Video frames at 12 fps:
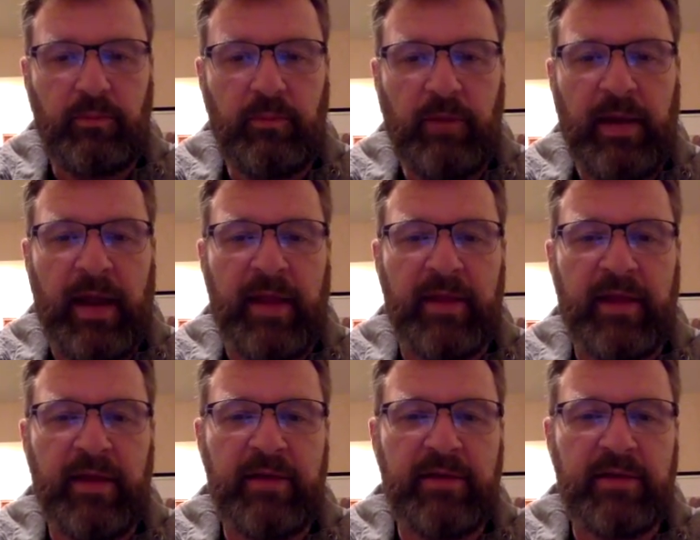And the
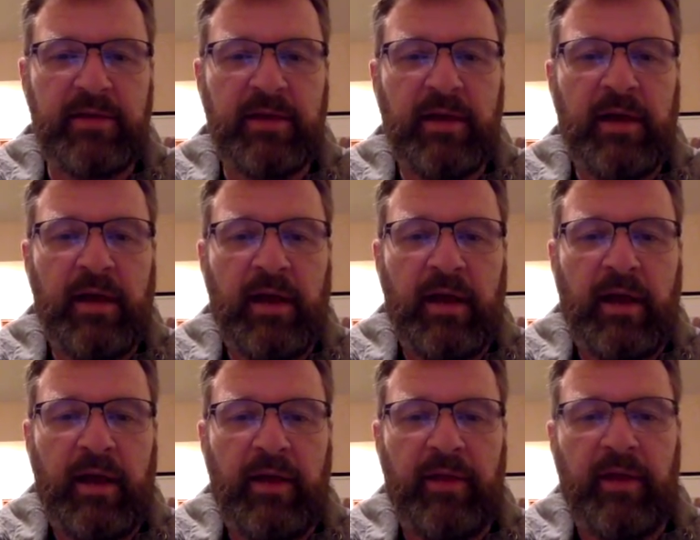kids,
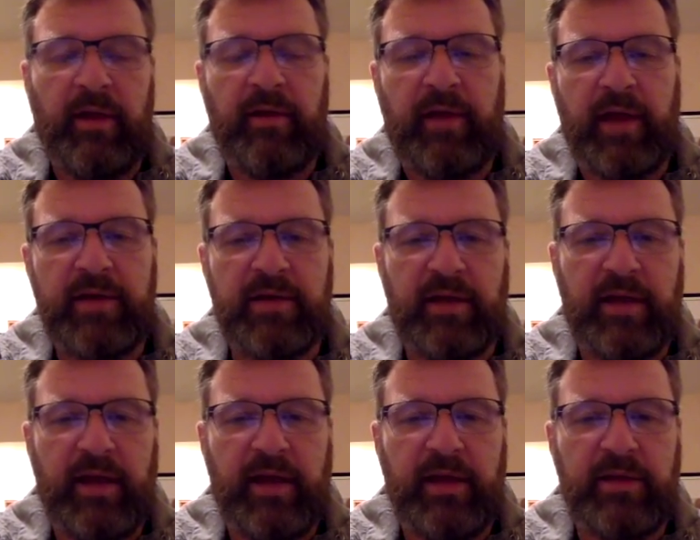in the case of the
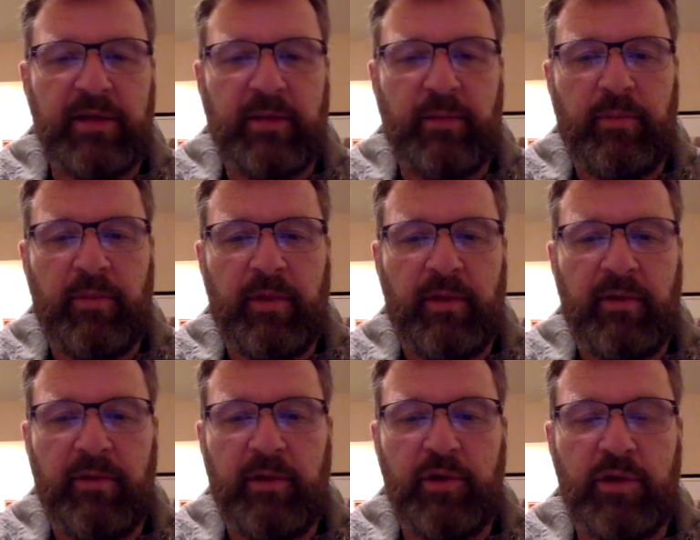kids,
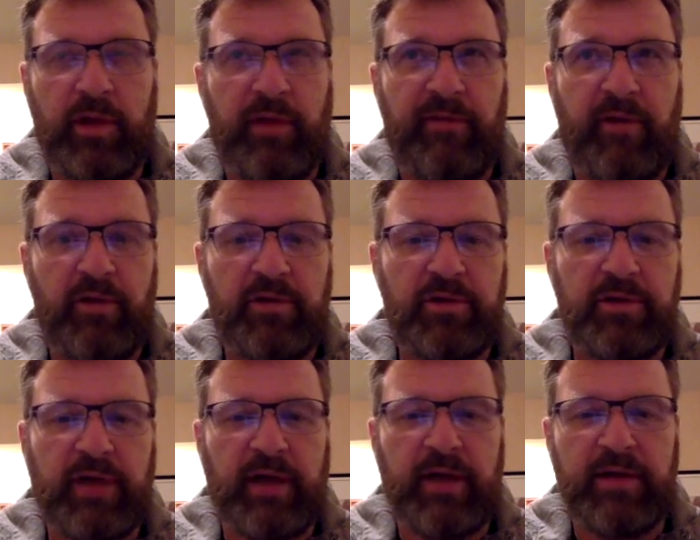usually the first or
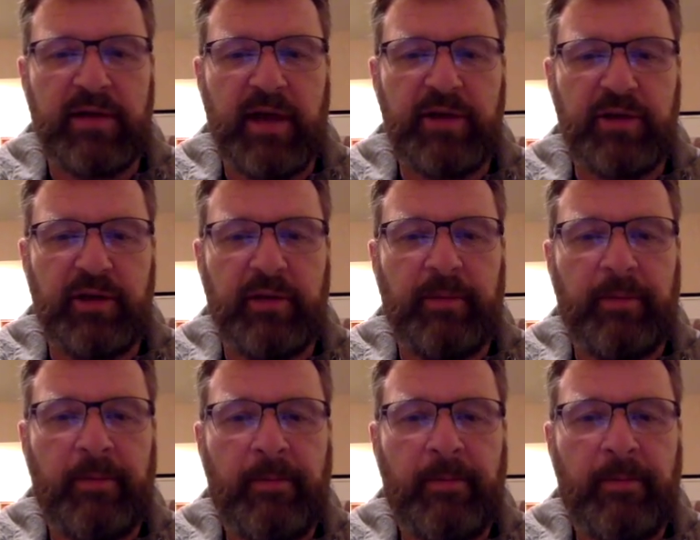second session,